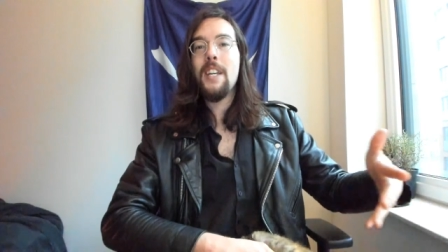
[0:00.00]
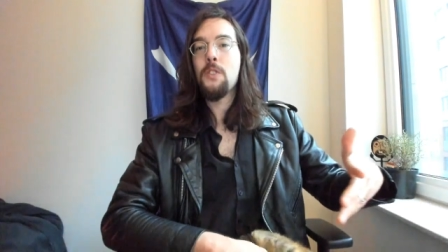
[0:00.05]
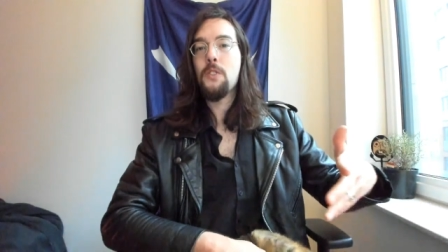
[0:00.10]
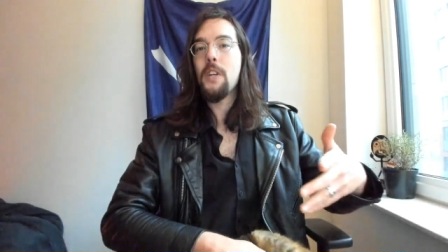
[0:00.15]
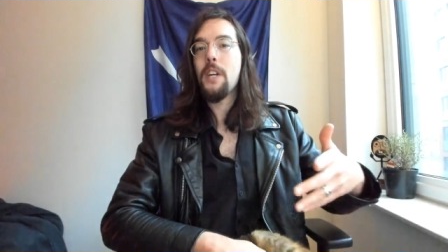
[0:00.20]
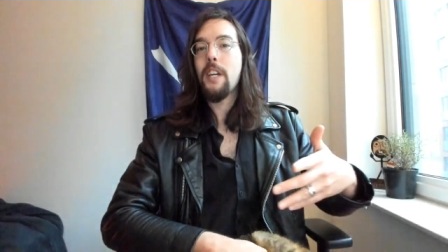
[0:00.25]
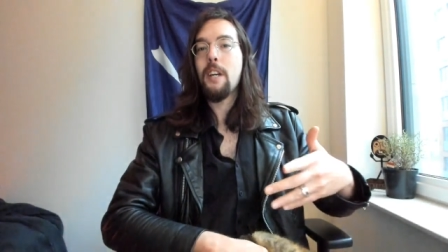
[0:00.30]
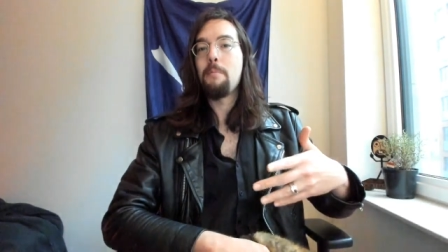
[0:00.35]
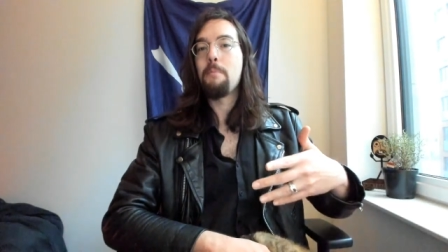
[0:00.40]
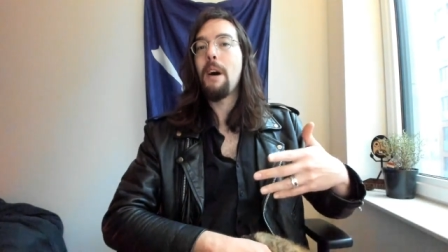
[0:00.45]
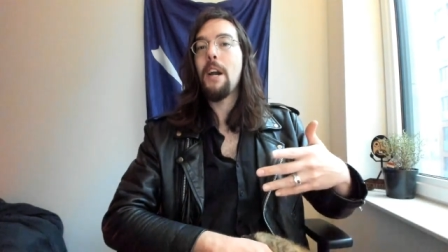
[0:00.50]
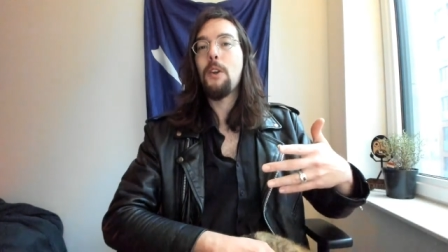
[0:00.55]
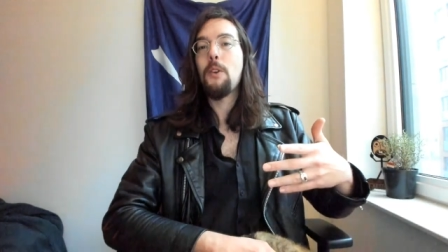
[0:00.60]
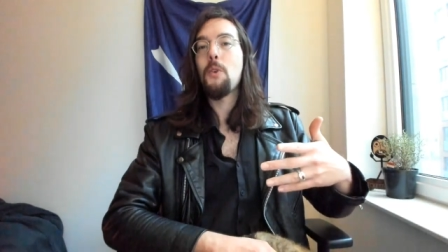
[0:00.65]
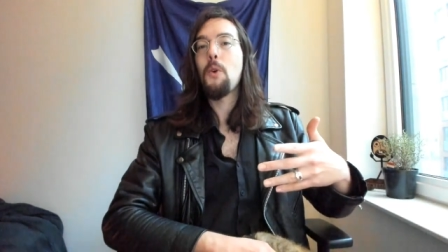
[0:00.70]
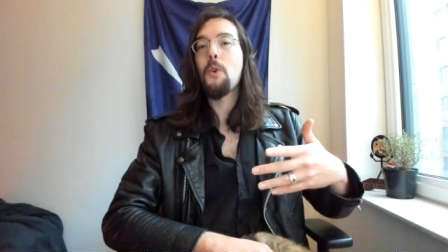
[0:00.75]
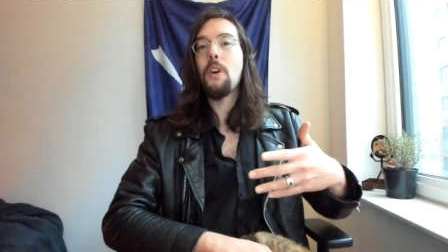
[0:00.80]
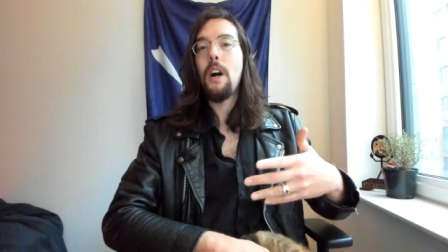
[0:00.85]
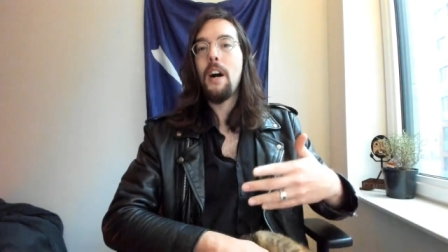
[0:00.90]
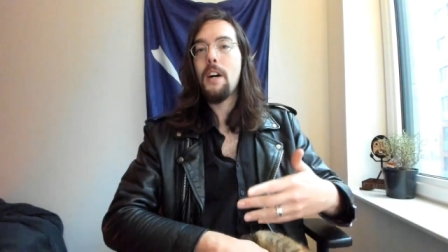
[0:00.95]
like a
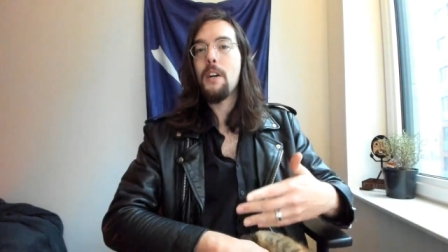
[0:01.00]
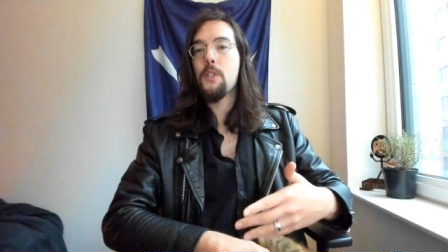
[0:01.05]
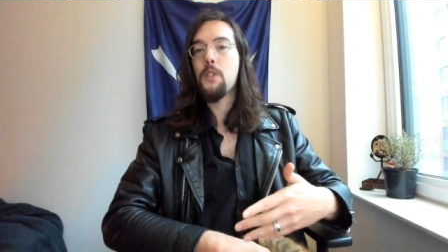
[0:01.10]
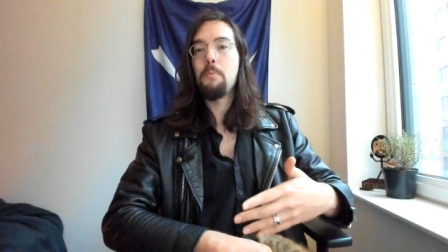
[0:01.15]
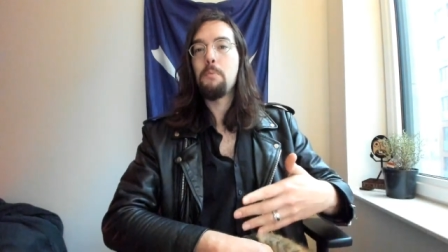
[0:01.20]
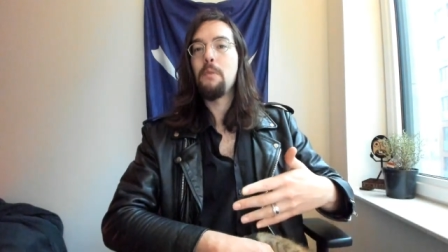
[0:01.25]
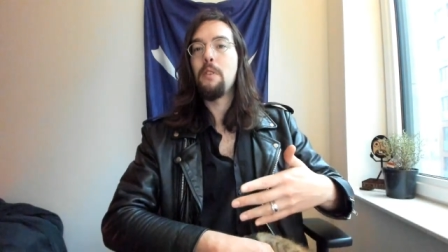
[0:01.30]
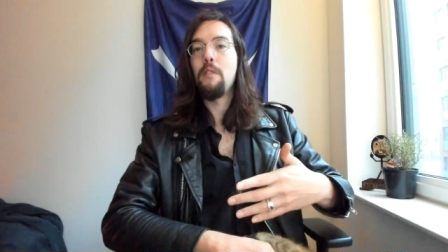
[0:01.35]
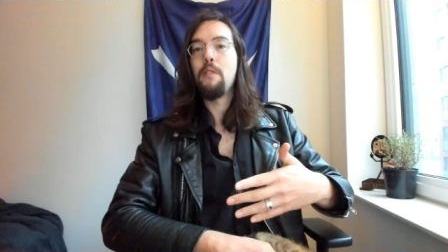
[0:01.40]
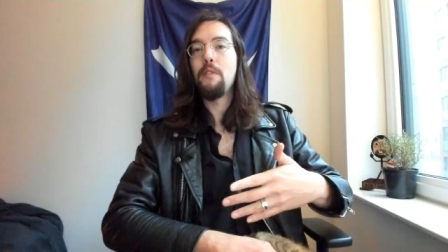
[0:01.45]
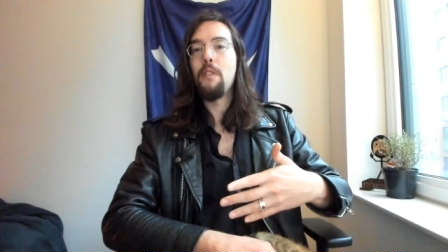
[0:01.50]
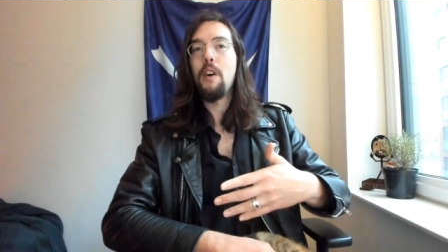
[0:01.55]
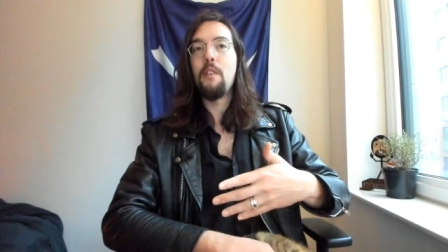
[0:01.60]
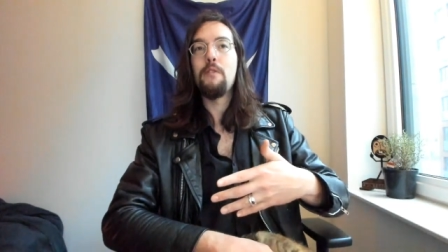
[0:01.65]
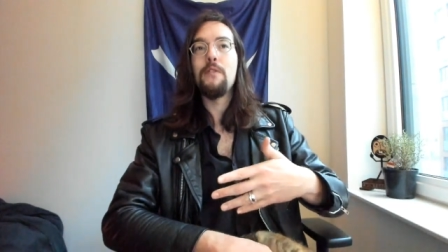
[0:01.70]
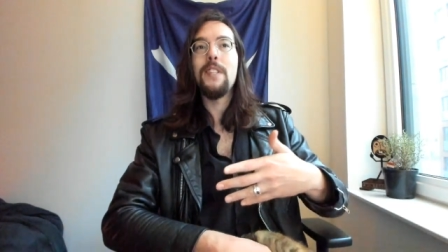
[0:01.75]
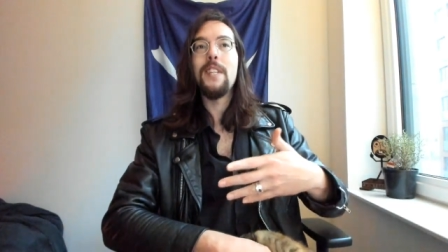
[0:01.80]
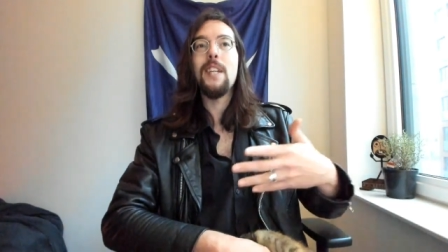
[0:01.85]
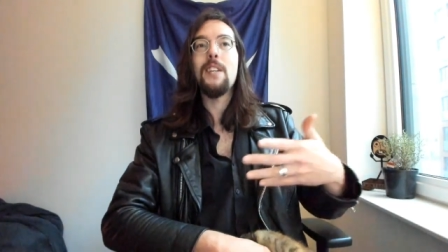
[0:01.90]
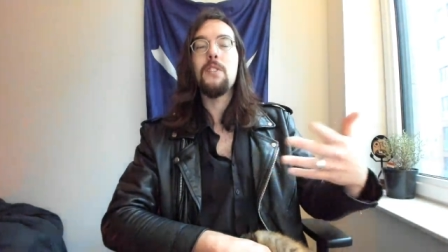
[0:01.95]
microcosm of, of
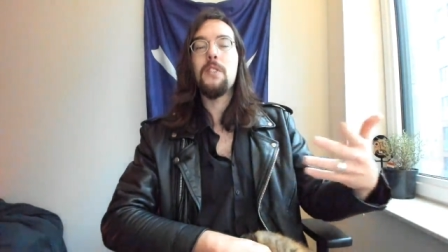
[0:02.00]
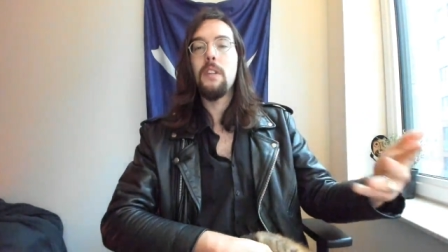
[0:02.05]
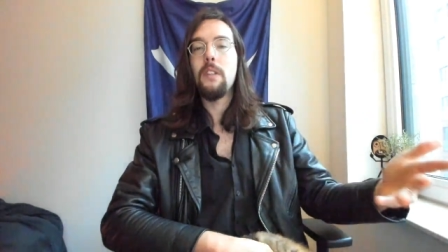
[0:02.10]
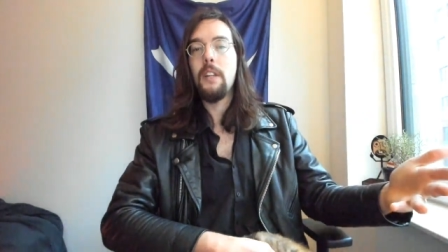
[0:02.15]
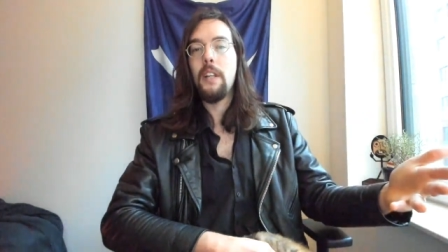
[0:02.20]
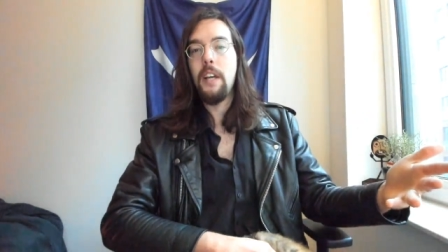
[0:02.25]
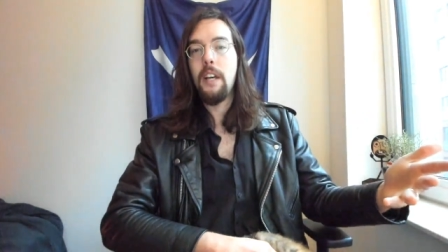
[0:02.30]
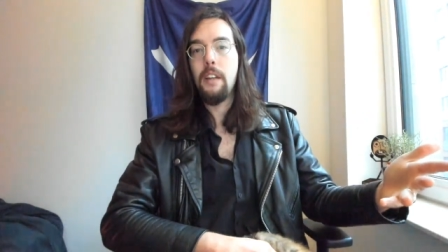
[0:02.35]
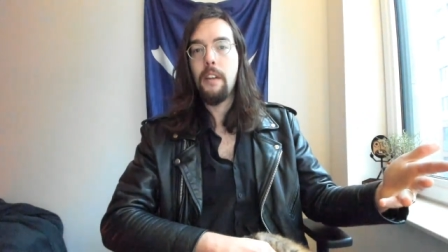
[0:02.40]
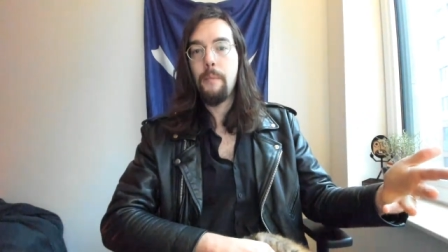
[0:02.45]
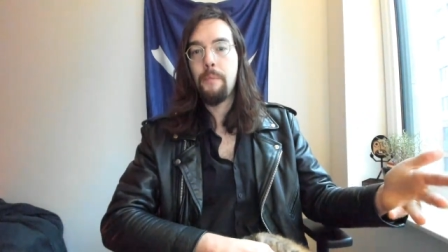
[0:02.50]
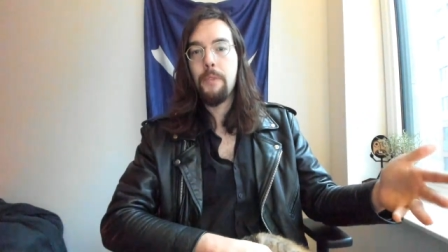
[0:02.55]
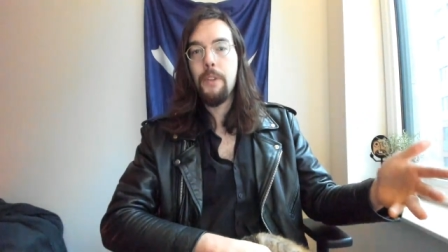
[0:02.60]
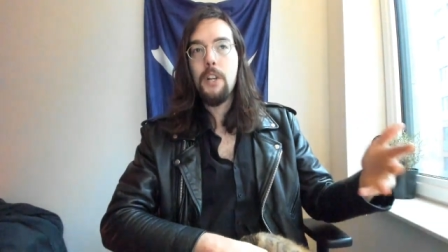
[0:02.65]
Dixieland.